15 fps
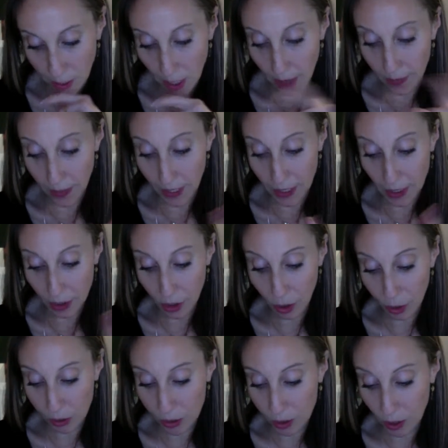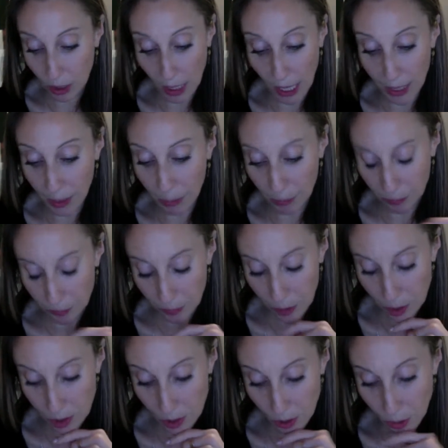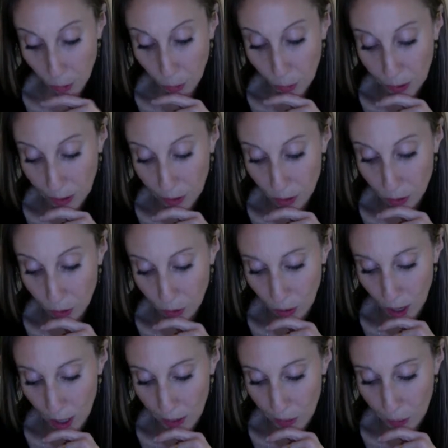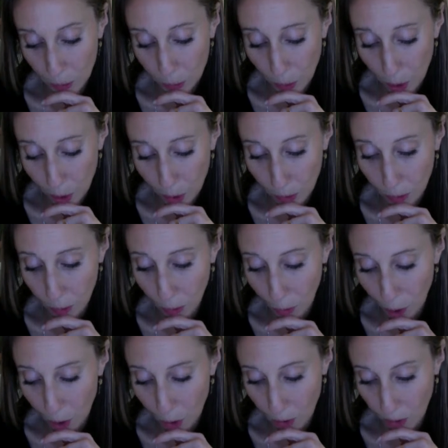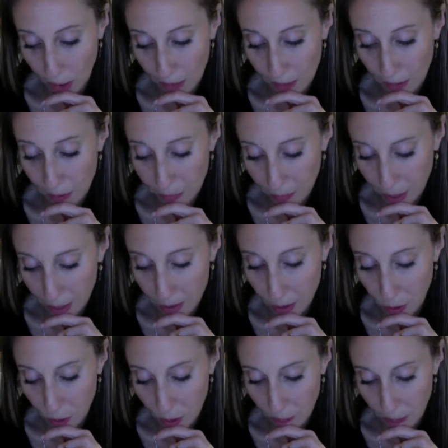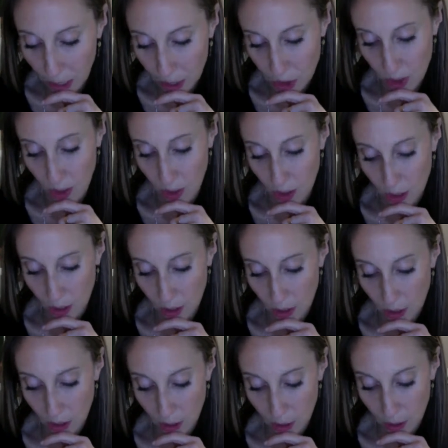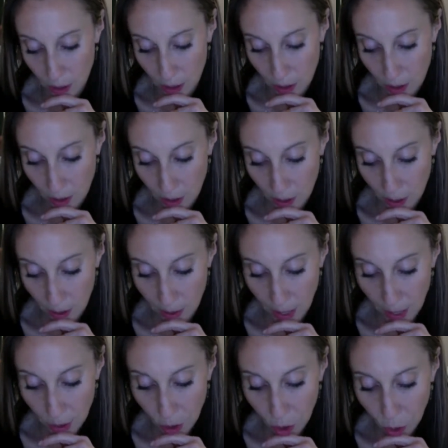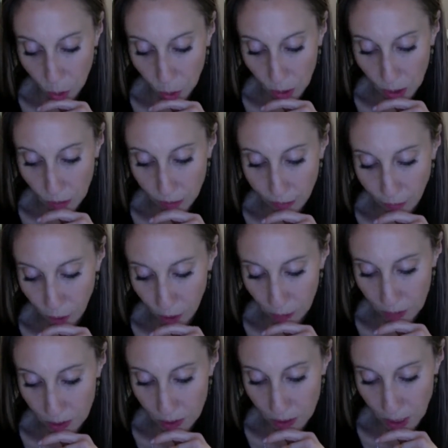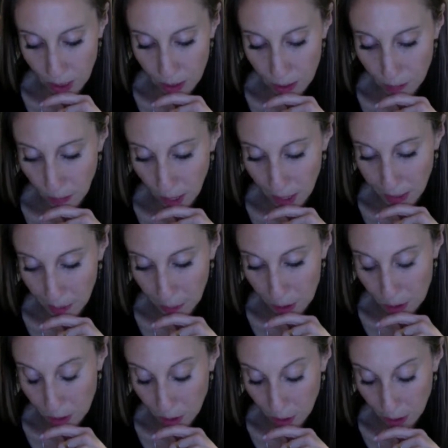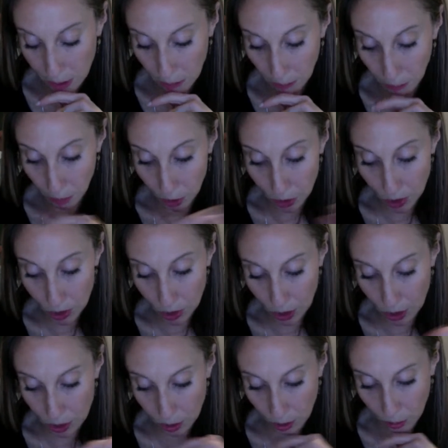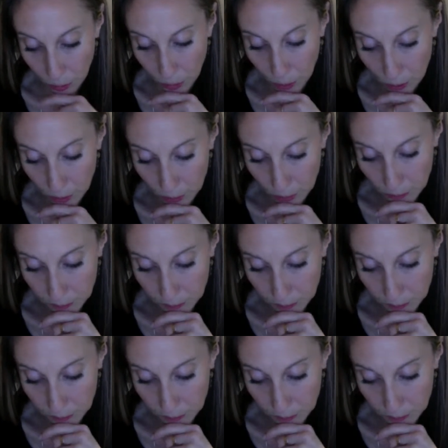And then it goes to Gehenna to see the wicked who cry, Woe, woe, and they find no compassion. That holy form stands by him until he emerges into the world,